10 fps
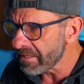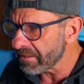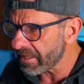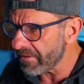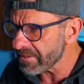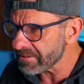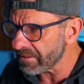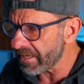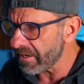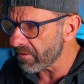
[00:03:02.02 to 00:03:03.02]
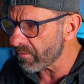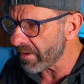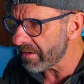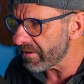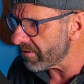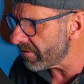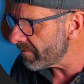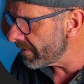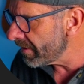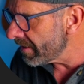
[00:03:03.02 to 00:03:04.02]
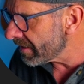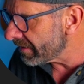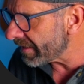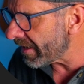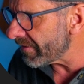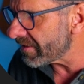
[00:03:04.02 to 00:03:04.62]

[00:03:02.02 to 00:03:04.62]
click on this little arrow right here, click on the